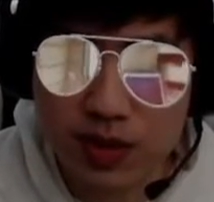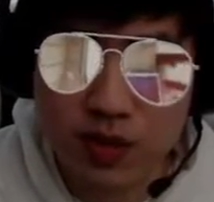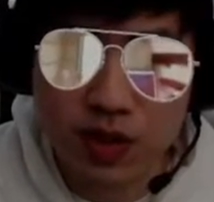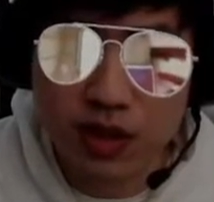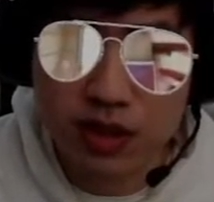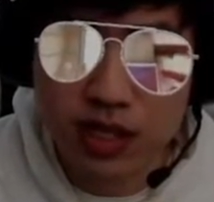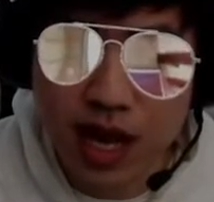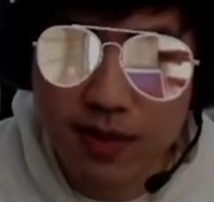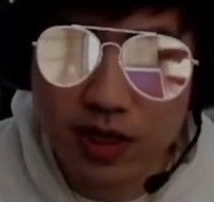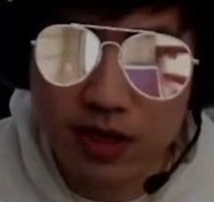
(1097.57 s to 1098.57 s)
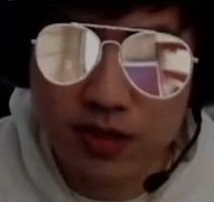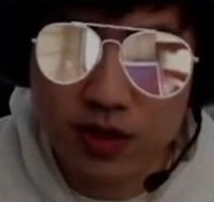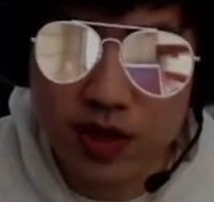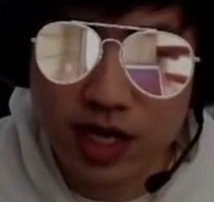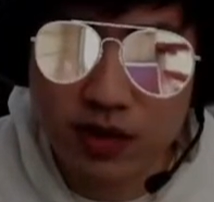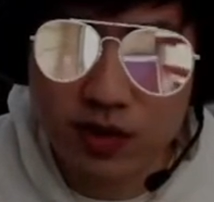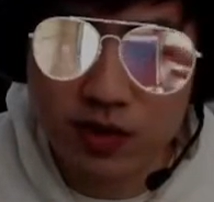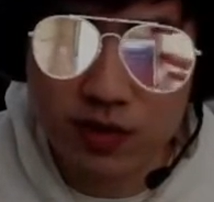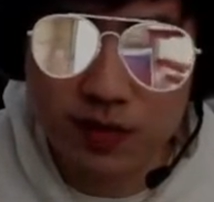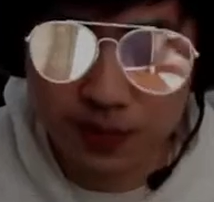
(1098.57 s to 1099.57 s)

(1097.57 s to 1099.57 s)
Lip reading: people all the time. You're going to be trying to,